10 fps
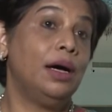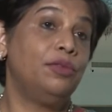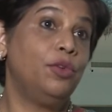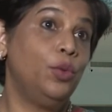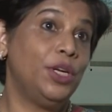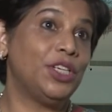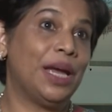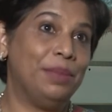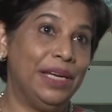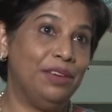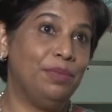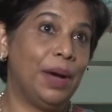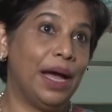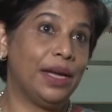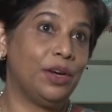for which I believe
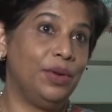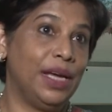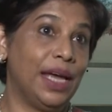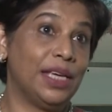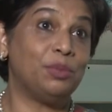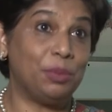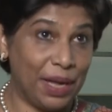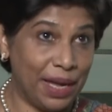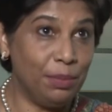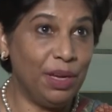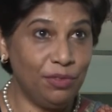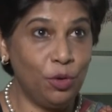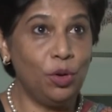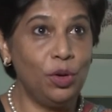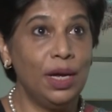my career has prepared me
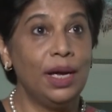for.